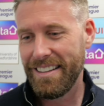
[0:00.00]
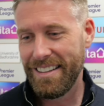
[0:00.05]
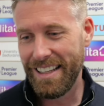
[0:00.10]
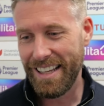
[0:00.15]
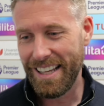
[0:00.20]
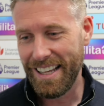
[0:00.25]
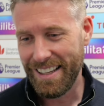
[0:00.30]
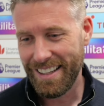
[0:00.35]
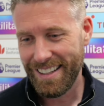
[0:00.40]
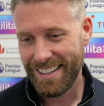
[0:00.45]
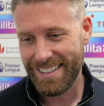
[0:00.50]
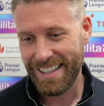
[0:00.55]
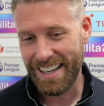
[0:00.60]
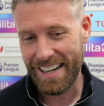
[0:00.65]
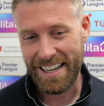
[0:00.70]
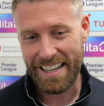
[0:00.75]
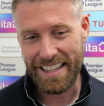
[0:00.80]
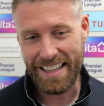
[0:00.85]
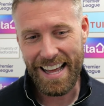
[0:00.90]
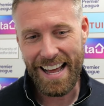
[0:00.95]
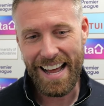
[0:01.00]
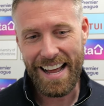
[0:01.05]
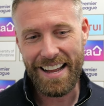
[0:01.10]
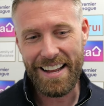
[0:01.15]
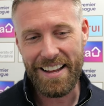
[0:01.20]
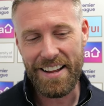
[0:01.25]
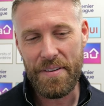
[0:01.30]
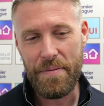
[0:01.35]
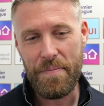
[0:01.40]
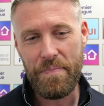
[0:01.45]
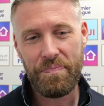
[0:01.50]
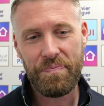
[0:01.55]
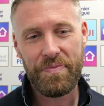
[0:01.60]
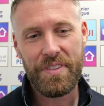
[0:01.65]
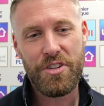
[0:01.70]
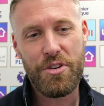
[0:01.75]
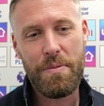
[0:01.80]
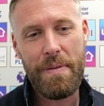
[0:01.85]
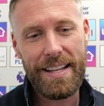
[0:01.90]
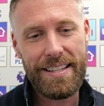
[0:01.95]
Yeah, exactly that.
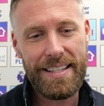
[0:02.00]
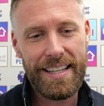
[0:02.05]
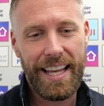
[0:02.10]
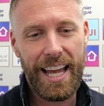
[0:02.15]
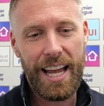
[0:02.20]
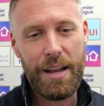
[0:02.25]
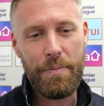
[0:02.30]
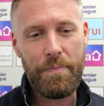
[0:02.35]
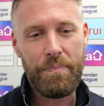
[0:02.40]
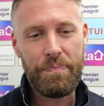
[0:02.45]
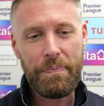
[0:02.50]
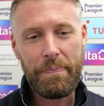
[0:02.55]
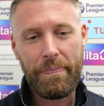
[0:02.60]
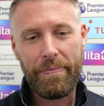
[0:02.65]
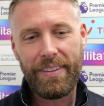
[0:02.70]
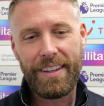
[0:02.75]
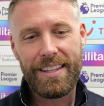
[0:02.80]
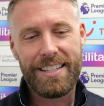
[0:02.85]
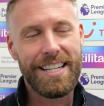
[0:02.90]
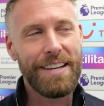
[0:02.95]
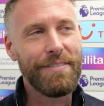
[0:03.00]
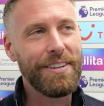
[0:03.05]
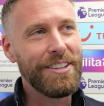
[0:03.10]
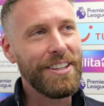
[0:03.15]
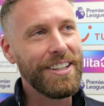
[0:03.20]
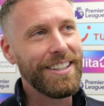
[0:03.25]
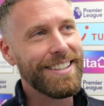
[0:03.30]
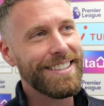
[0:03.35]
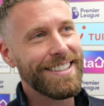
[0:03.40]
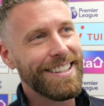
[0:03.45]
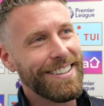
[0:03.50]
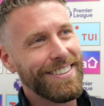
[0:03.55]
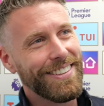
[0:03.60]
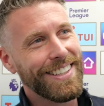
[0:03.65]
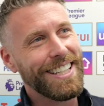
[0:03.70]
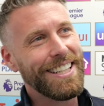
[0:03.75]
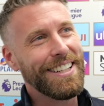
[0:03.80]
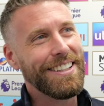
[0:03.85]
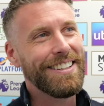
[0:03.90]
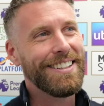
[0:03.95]
Dramatic game. It's never dull, is it,
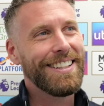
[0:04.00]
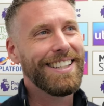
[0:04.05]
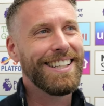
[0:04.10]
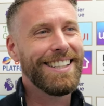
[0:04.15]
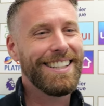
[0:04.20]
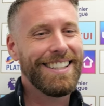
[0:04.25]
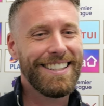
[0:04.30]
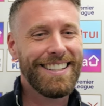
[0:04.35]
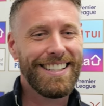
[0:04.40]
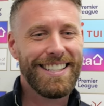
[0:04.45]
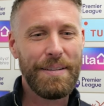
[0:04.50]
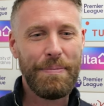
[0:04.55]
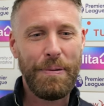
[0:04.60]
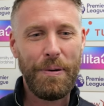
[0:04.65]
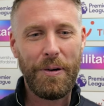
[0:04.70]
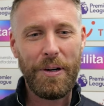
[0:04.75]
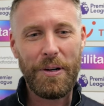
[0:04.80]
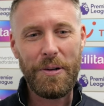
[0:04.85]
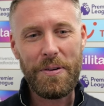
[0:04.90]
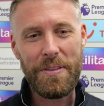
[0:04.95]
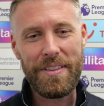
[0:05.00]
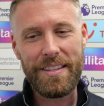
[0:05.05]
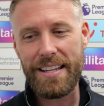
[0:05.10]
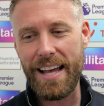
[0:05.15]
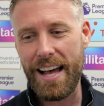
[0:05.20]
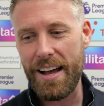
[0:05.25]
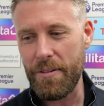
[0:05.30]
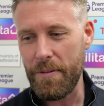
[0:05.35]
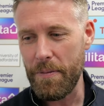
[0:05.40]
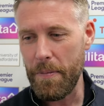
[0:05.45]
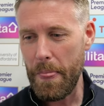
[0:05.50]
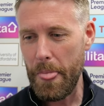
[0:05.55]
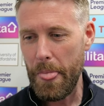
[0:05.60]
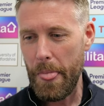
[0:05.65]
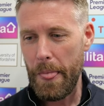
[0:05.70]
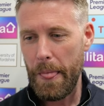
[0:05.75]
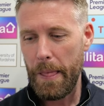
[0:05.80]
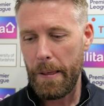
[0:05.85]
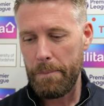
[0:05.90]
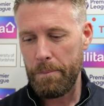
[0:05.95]
when you support Luton
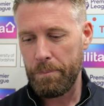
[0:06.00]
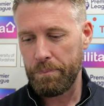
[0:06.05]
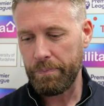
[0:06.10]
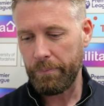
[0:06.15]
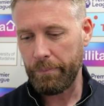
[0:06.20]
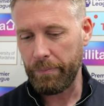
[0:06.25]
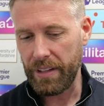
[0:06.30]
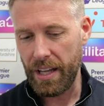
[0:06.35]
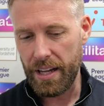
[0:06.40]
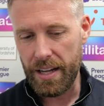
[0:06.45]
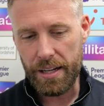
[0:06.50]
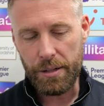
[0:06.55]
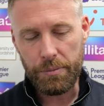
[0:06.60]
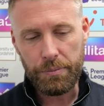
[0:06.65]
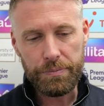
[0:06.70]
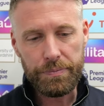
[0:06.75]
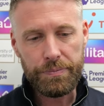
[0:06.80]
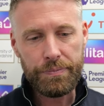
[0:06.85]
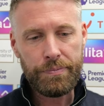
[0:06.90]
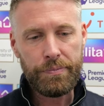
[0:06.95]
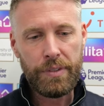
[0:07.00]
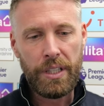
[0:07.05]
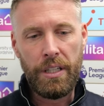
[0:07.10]
Town?